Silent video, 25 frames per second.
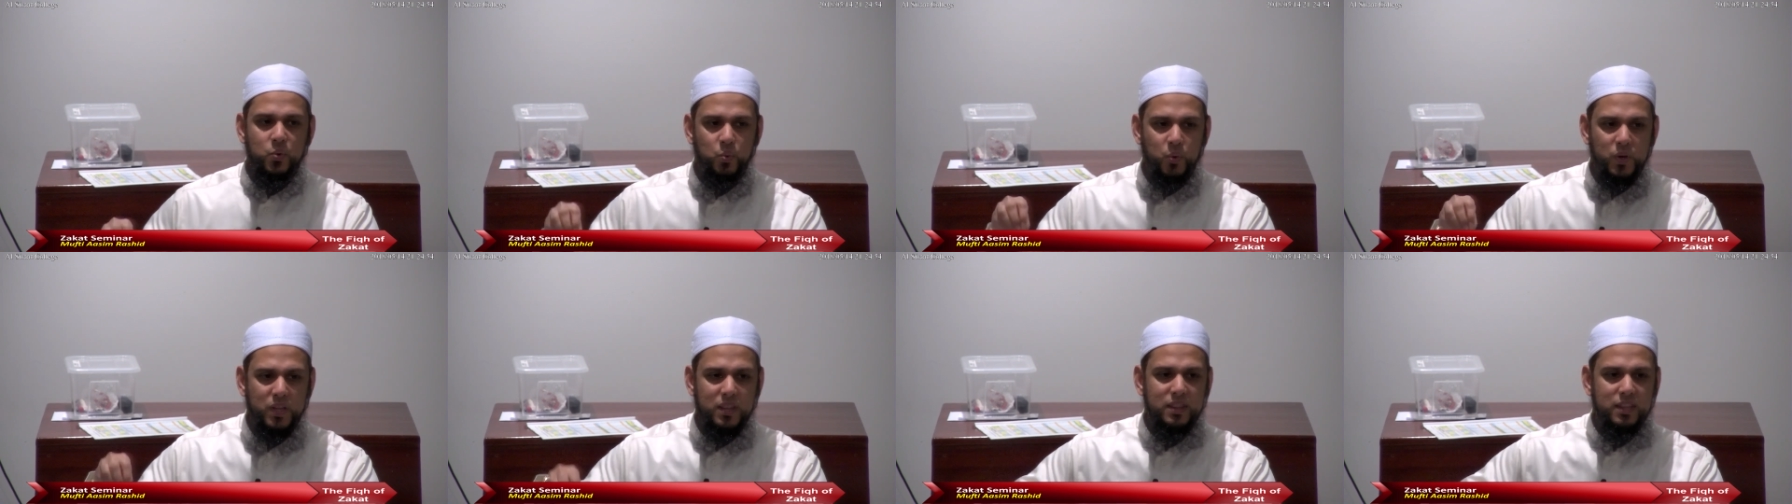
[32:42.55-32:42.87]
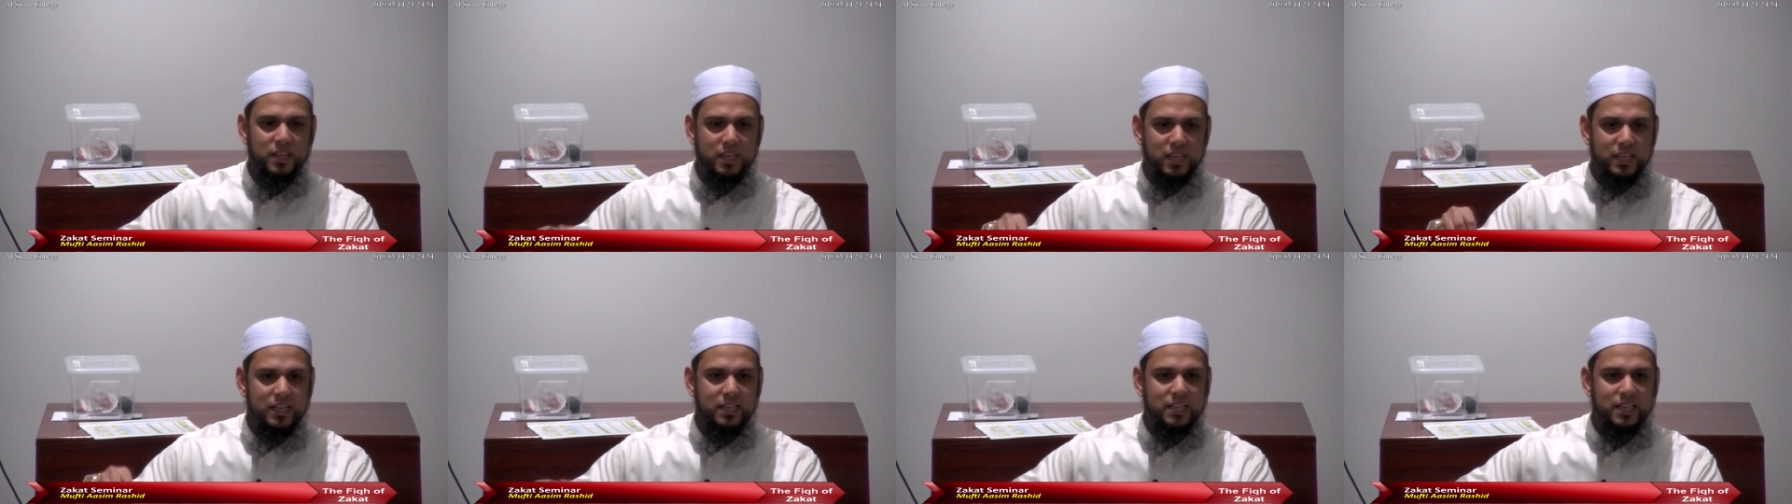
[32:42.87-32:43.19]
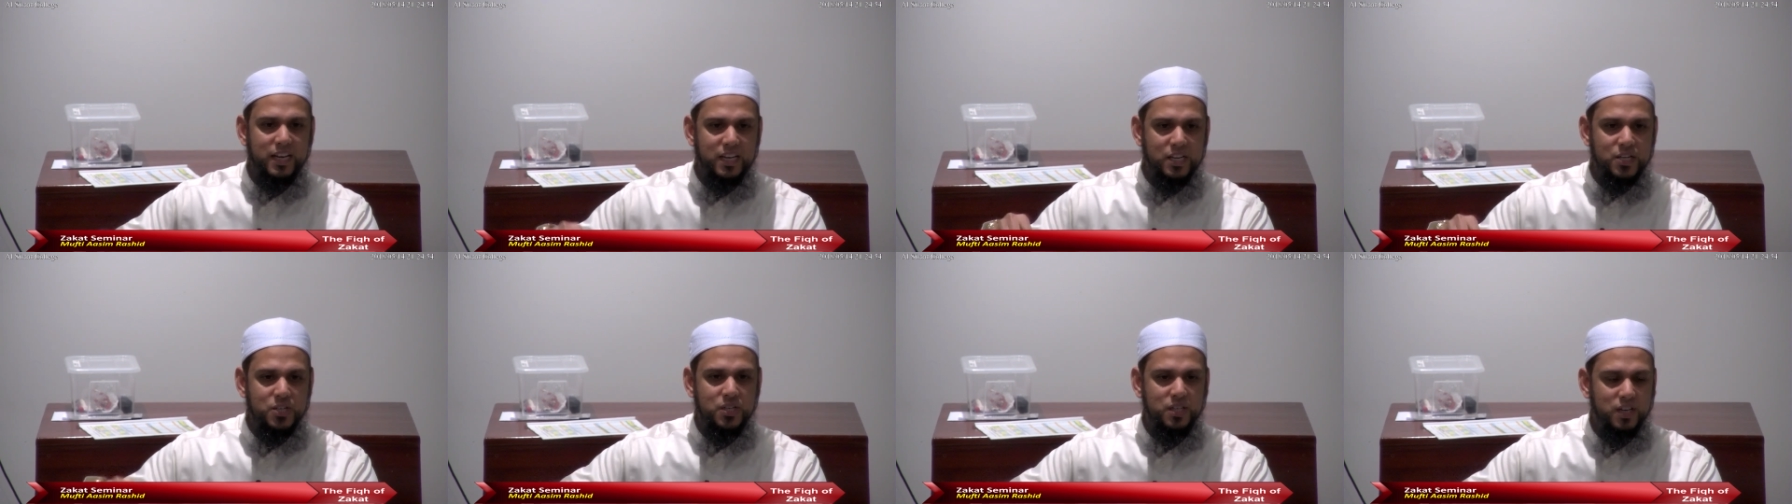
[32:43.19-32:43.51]
with the
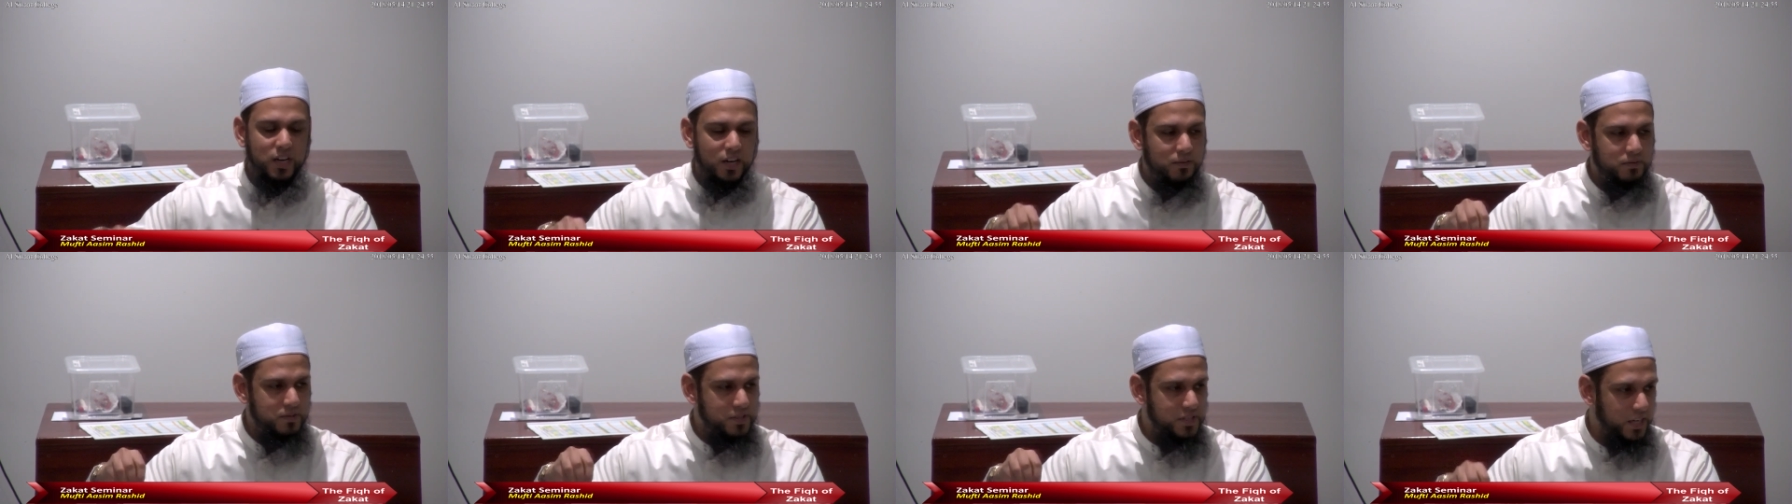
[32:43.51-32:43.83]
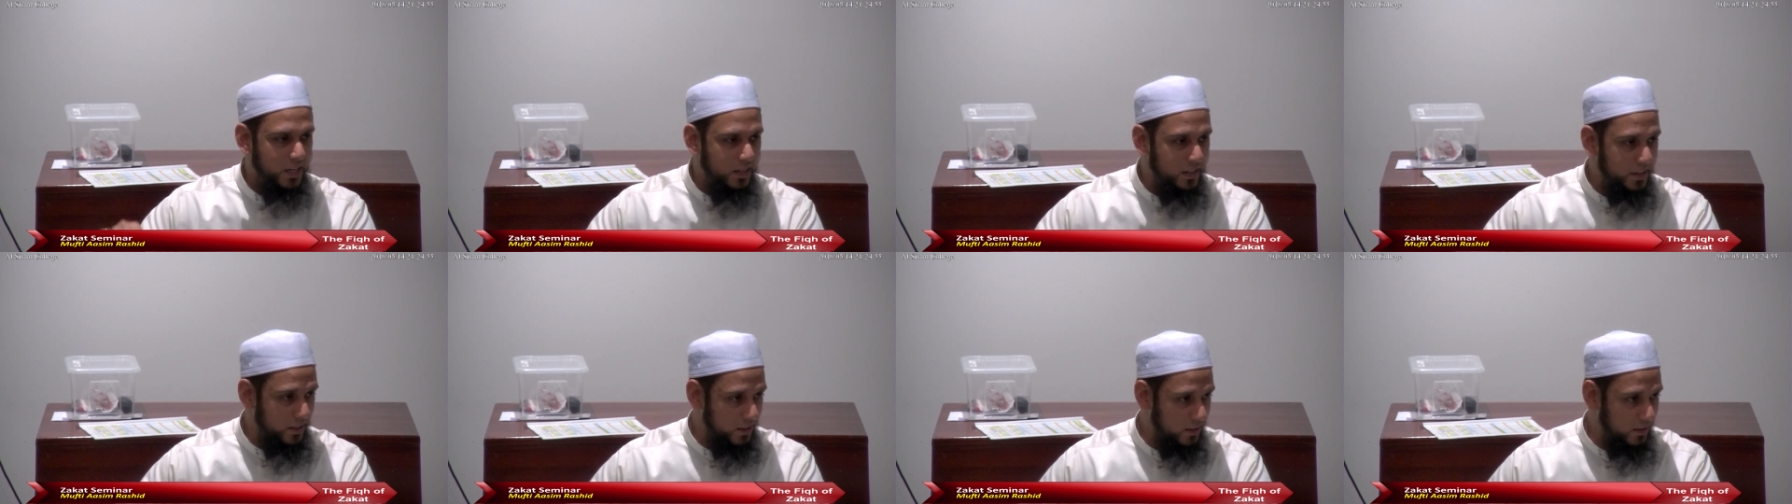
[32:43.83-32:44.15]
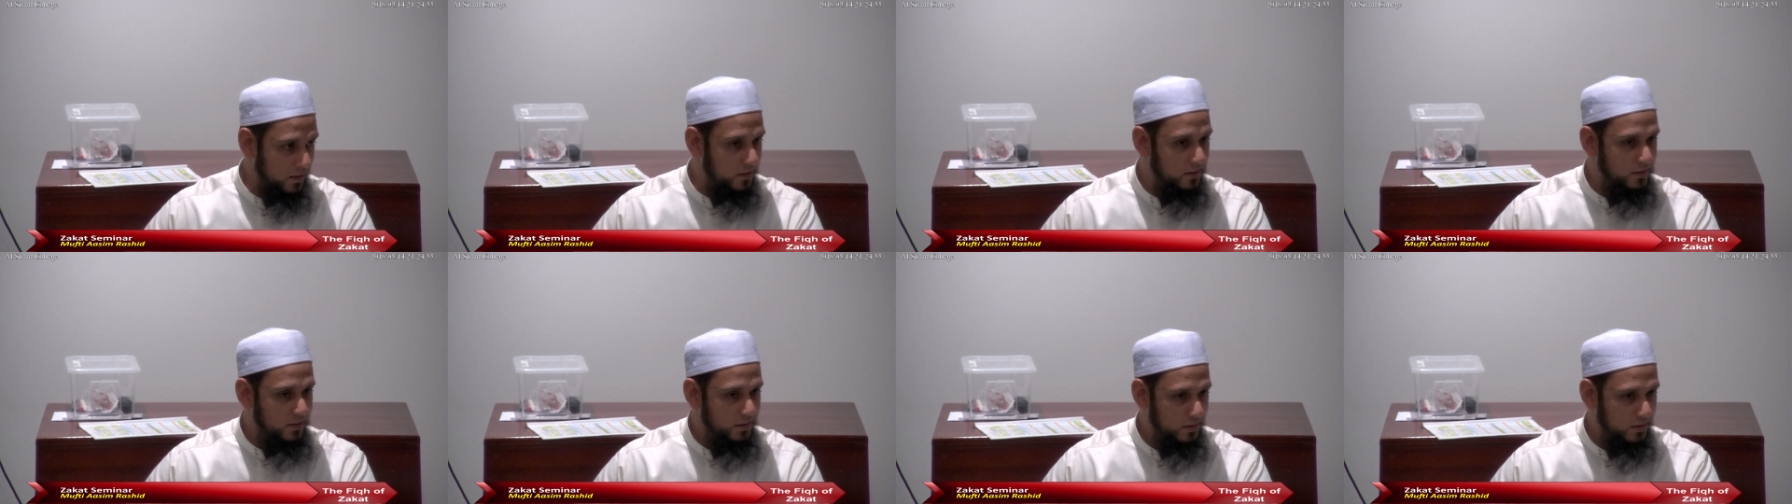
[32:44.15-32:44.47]
intention of selling
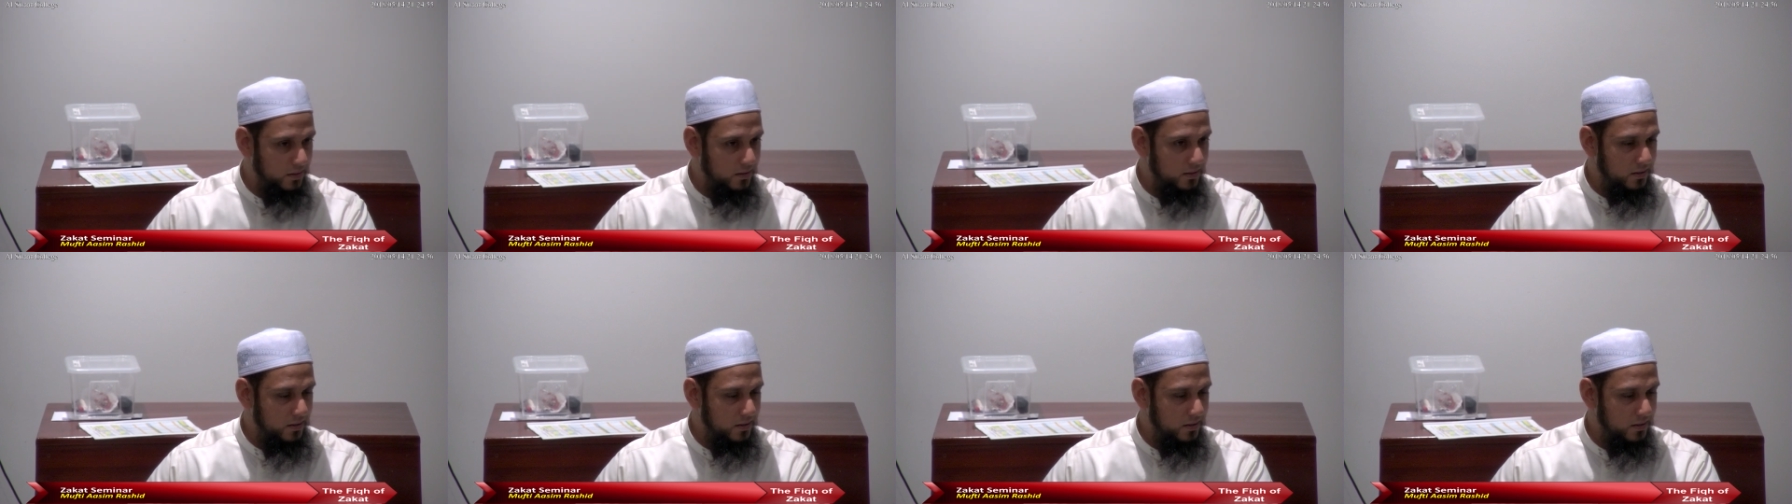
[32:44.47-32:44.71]
it.